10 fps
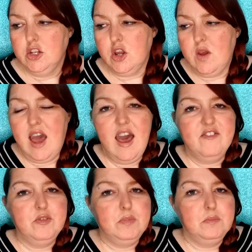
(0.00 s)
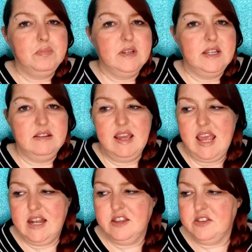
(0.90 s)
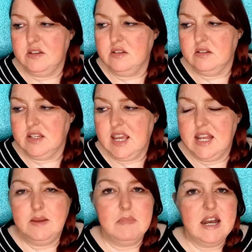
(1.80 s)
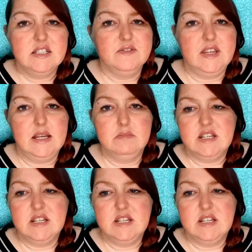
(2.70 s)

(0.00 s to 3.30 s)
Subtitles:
Now, I haven't been playing anything like any massive games.